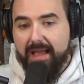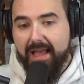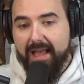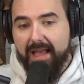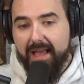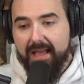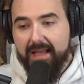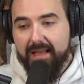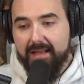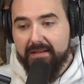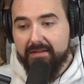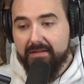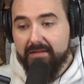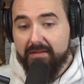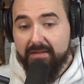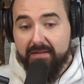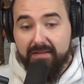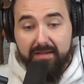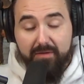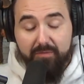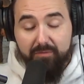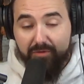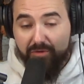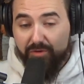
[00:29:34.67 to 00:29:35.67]
And
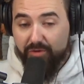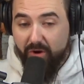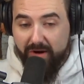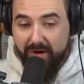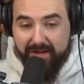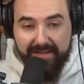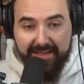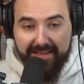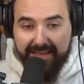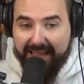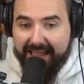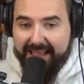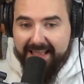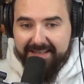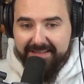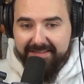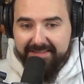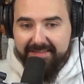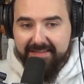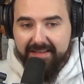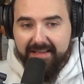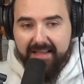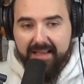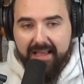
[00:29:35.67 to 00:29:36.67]
they were trying to
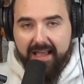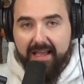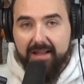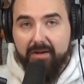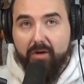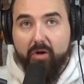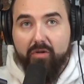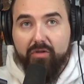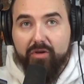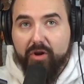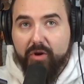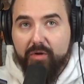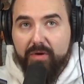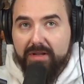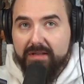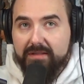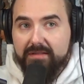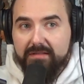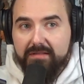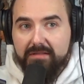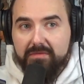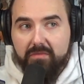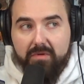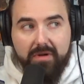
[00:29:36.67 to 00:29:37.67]
land, and all the
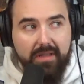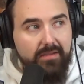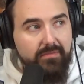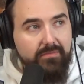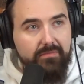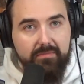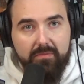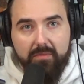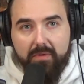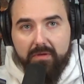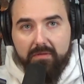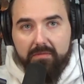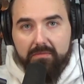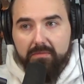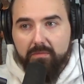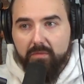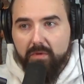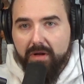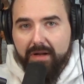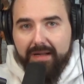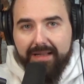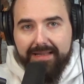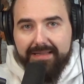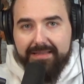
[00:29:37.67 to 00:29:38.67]
Cretans were like, well,
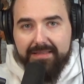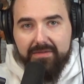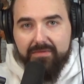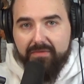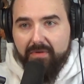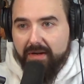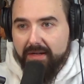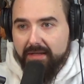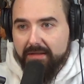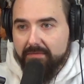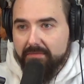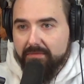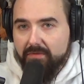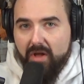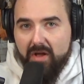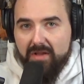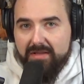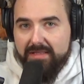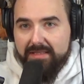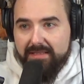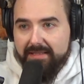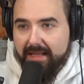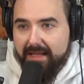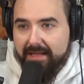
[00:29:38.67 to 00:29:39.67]
we're not going to let these fucking
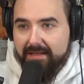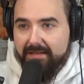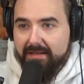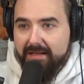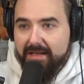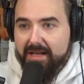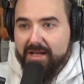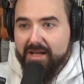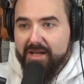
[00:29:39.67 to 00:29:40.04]
Nazis land.